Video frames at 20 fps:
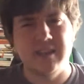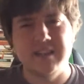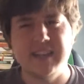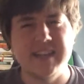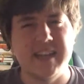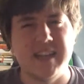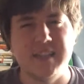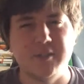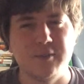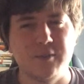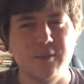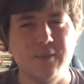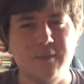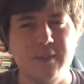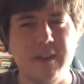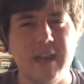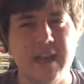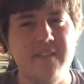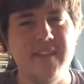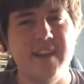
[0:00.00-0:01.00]
starting to taste
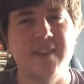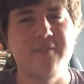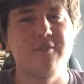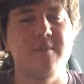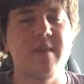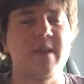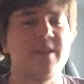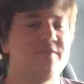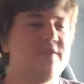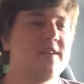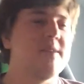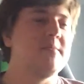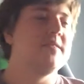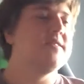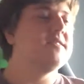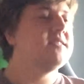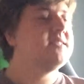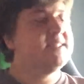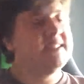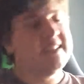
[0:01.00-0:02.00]
awful now. I've had it for about 3
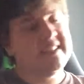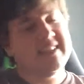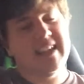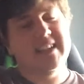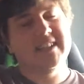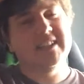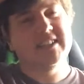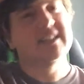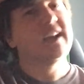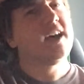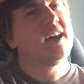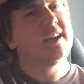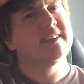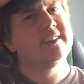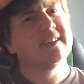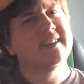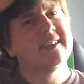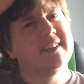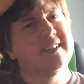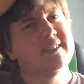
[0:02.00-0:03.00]
months, and it tastes odd.